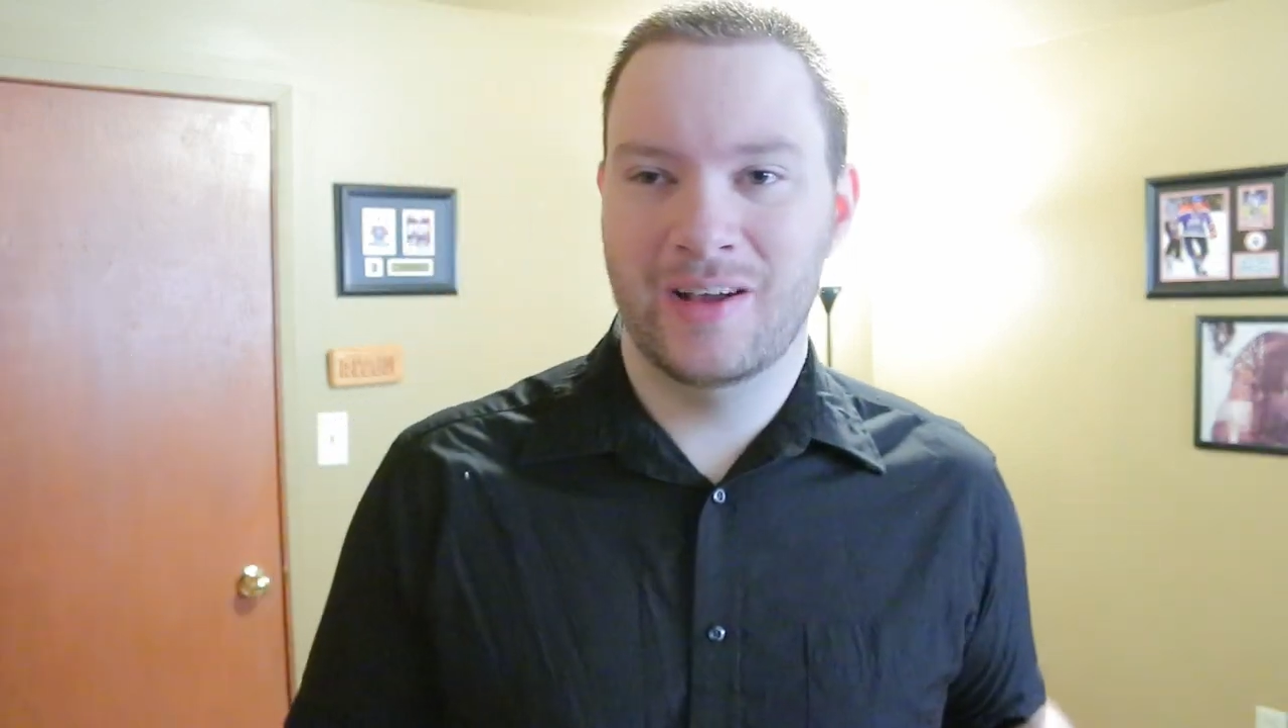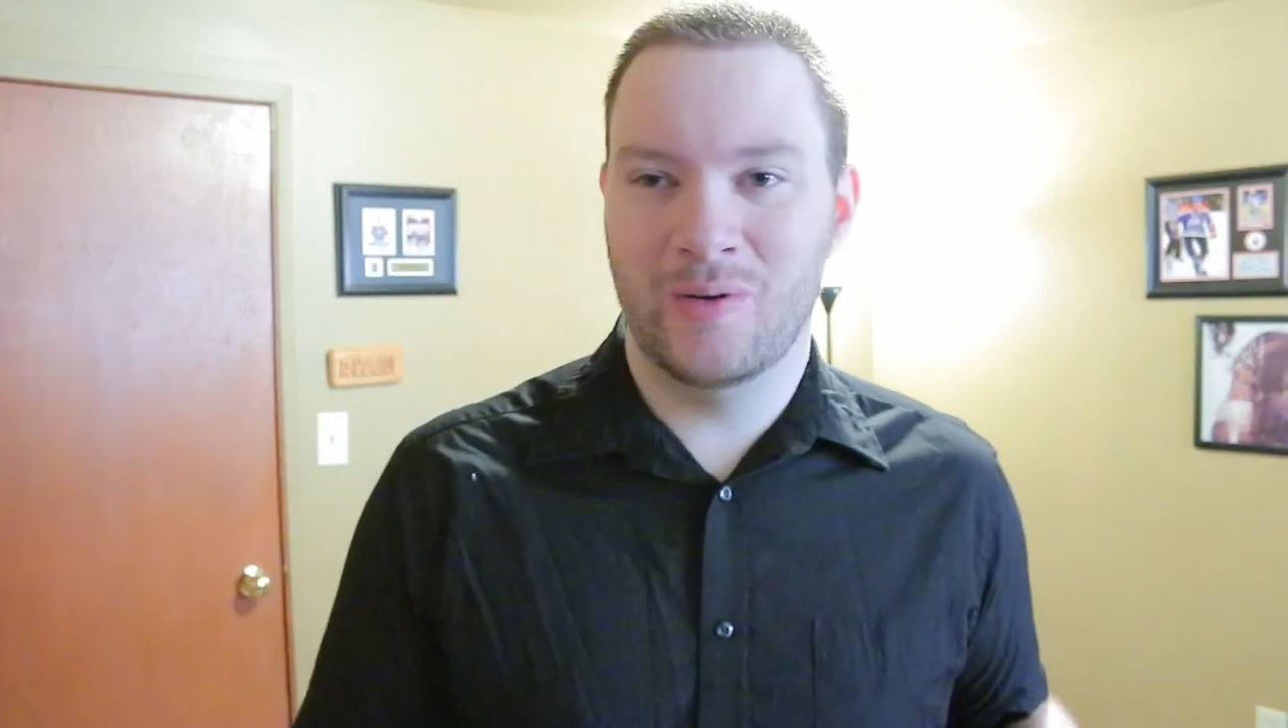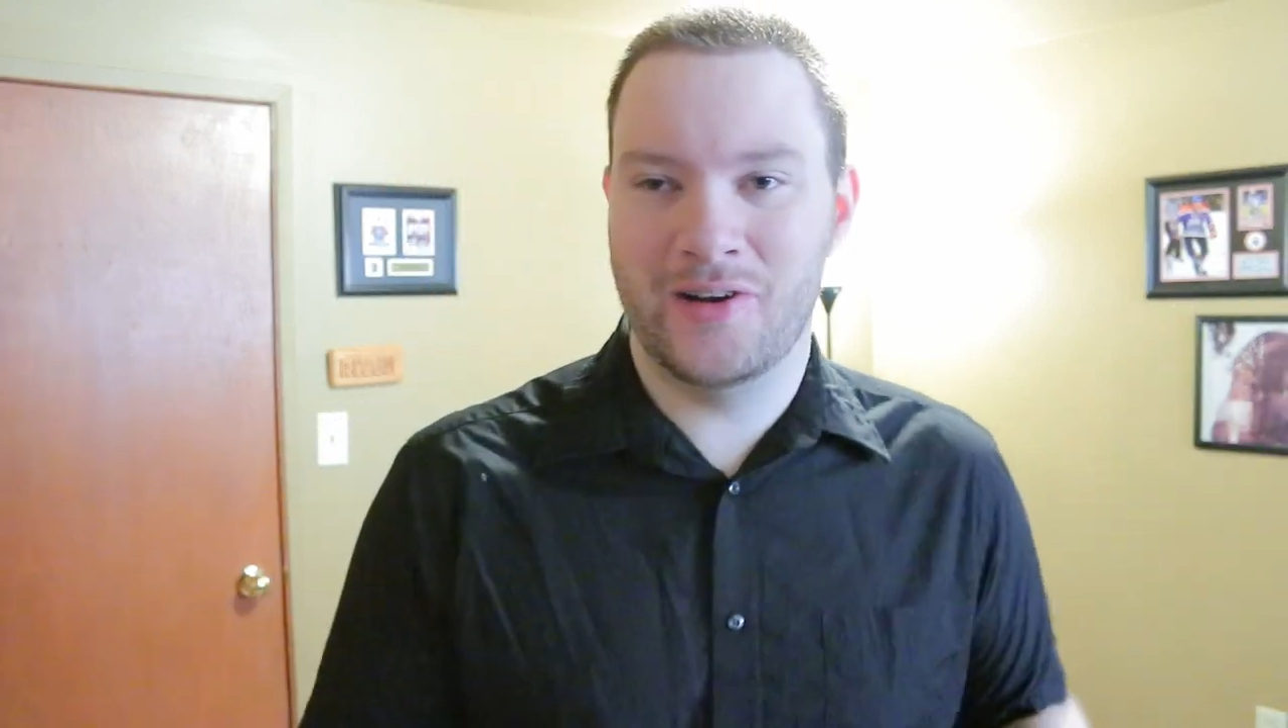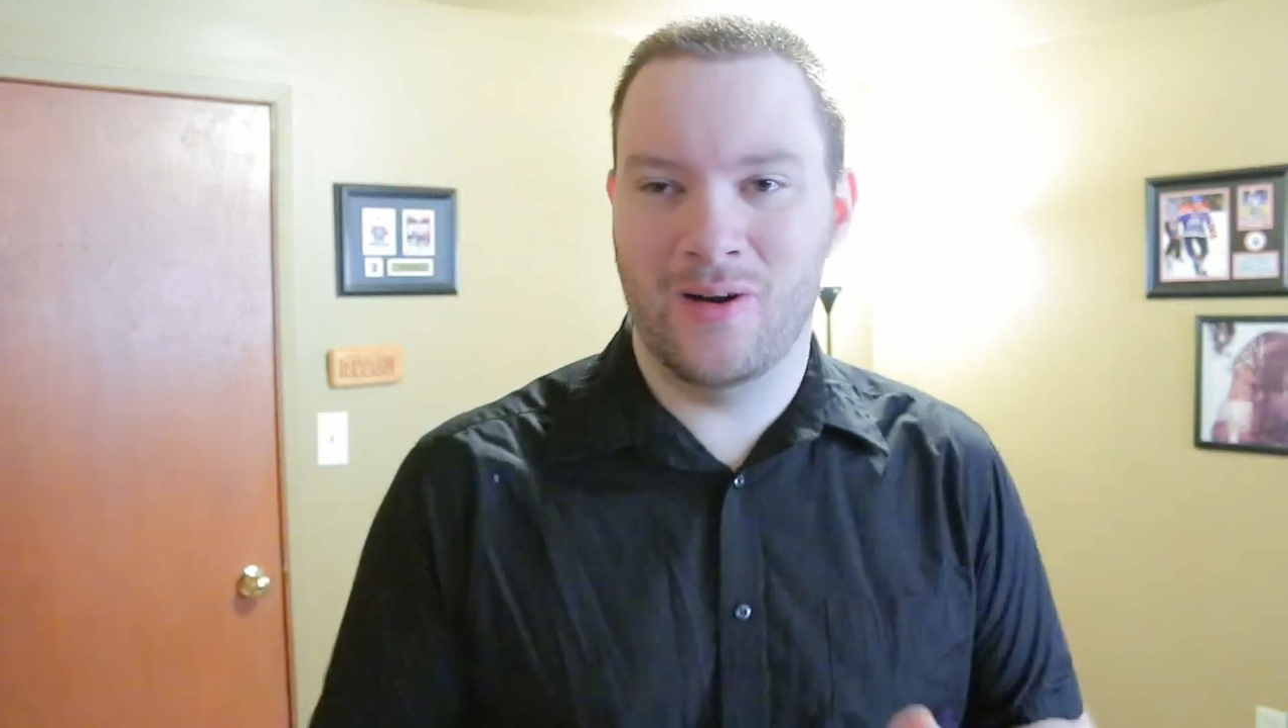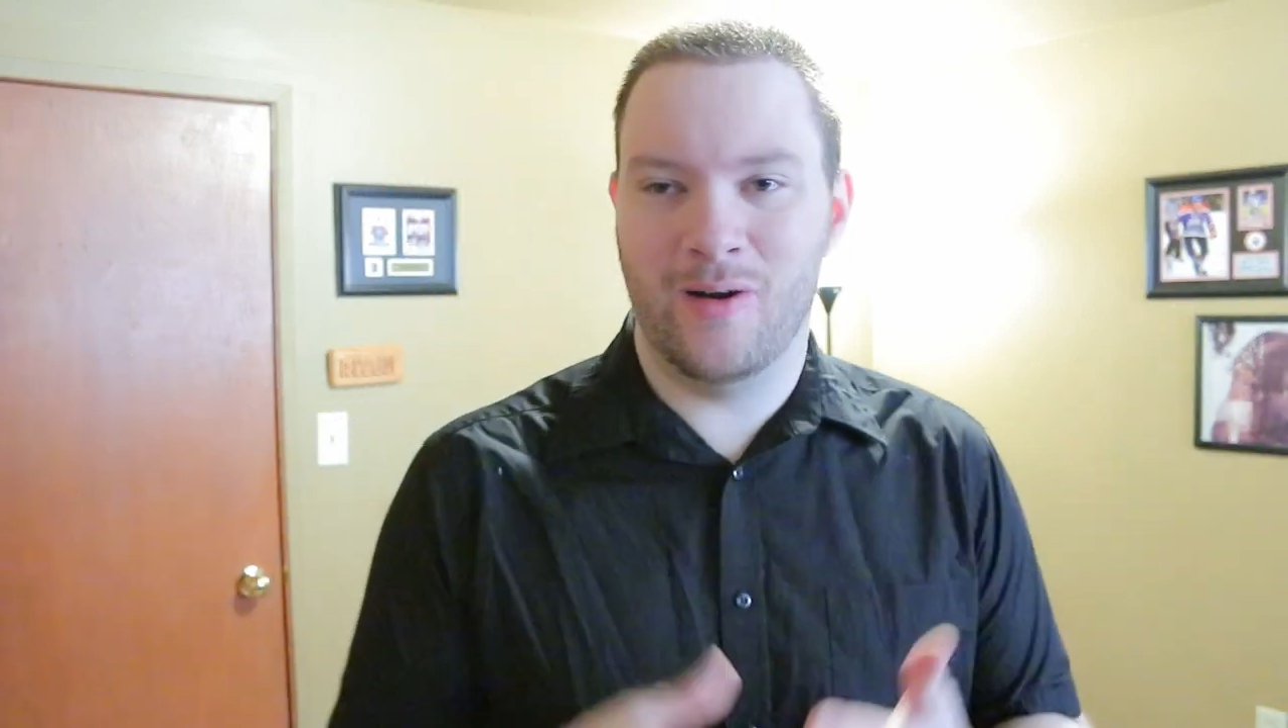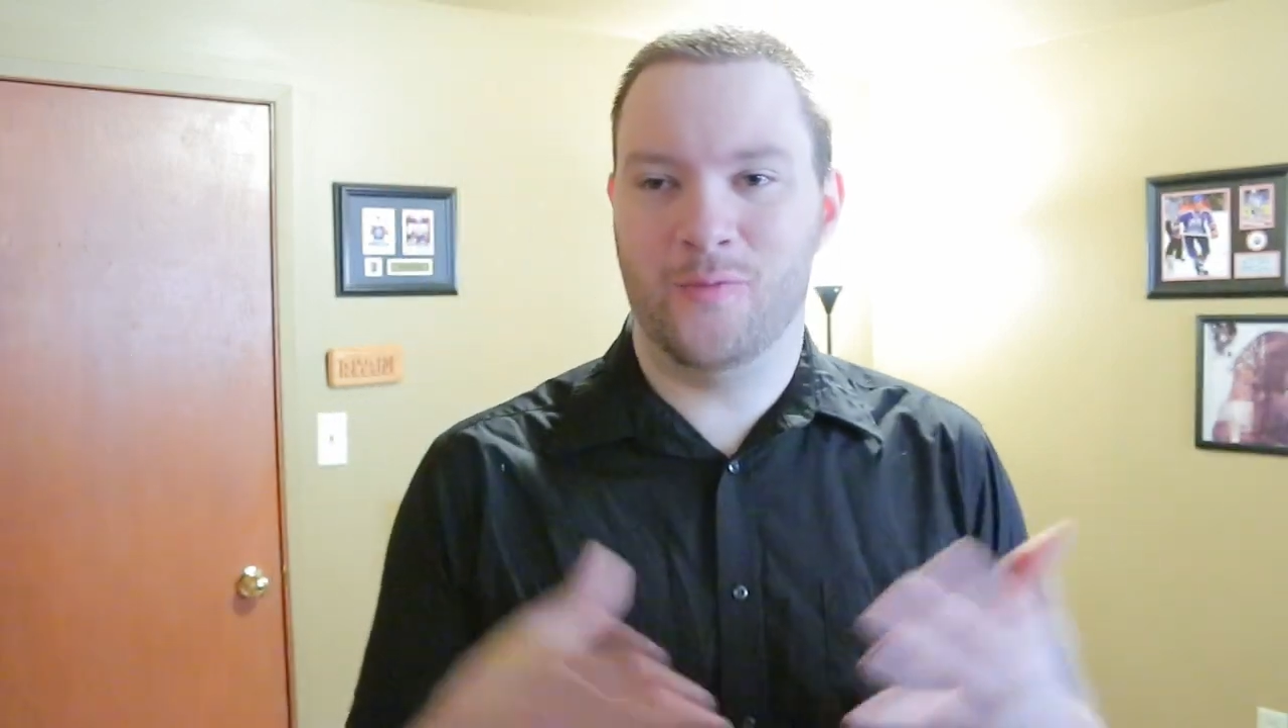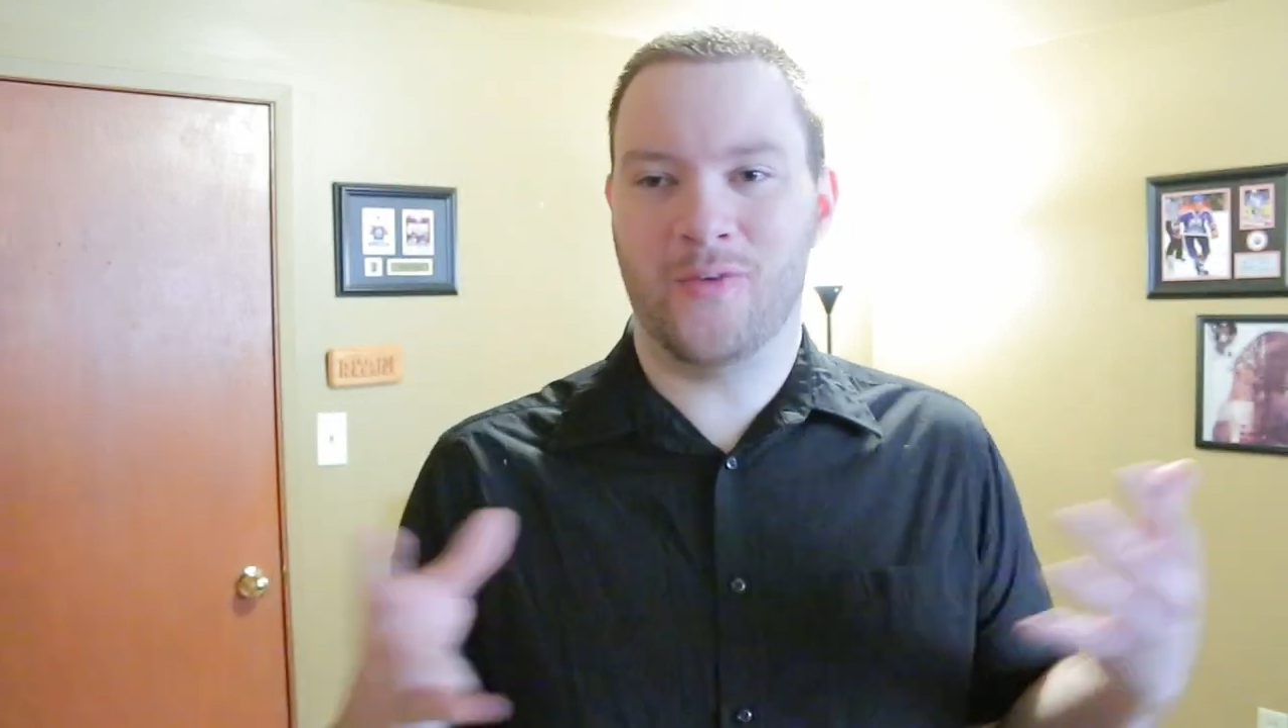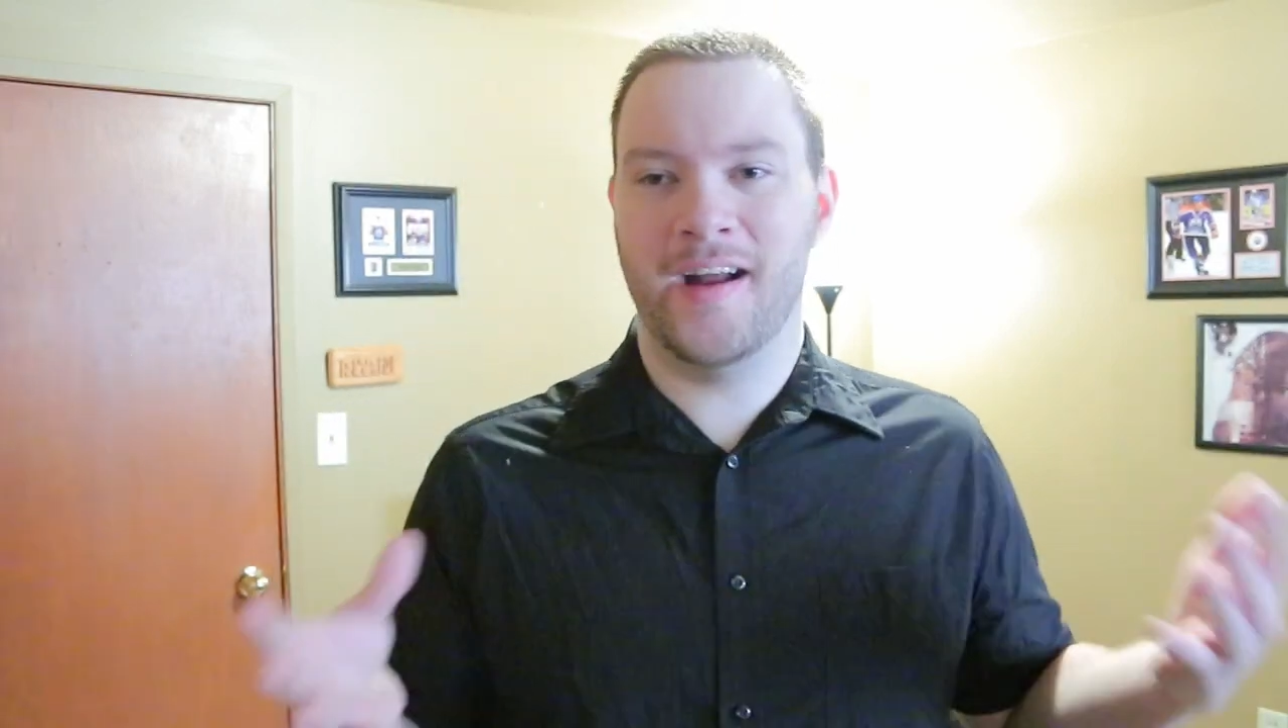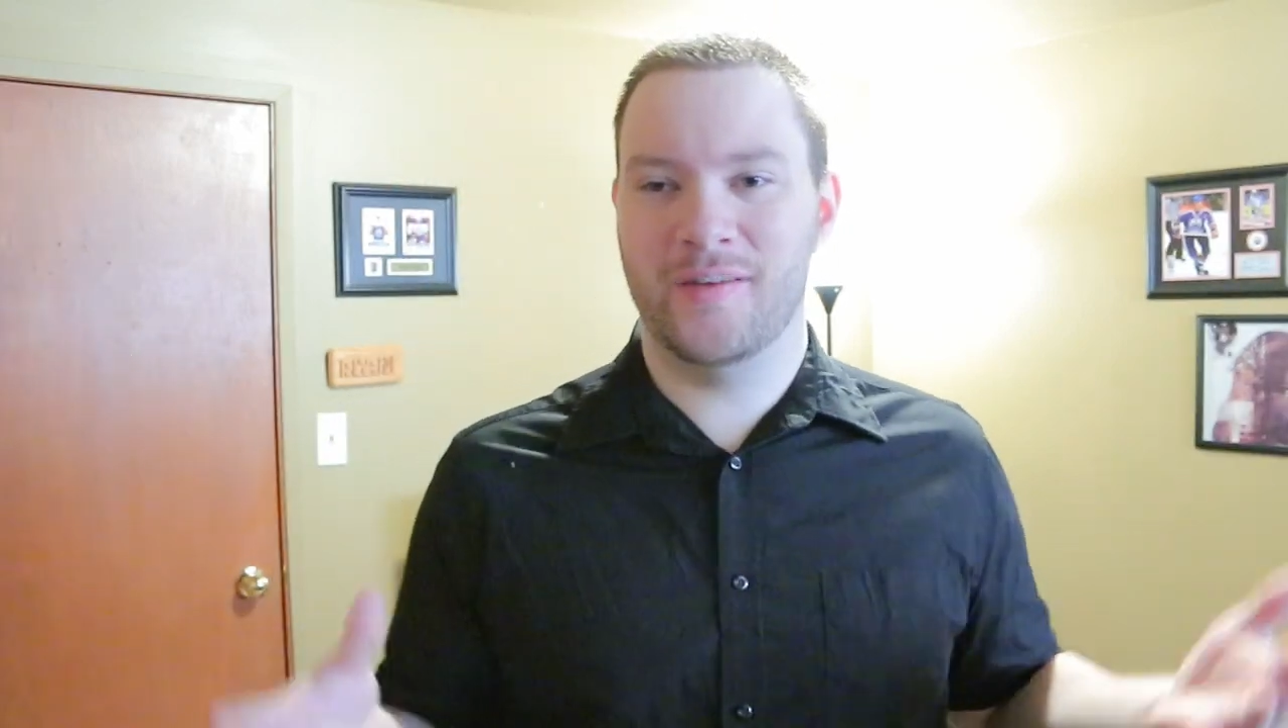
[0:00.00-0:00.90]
when you're afraid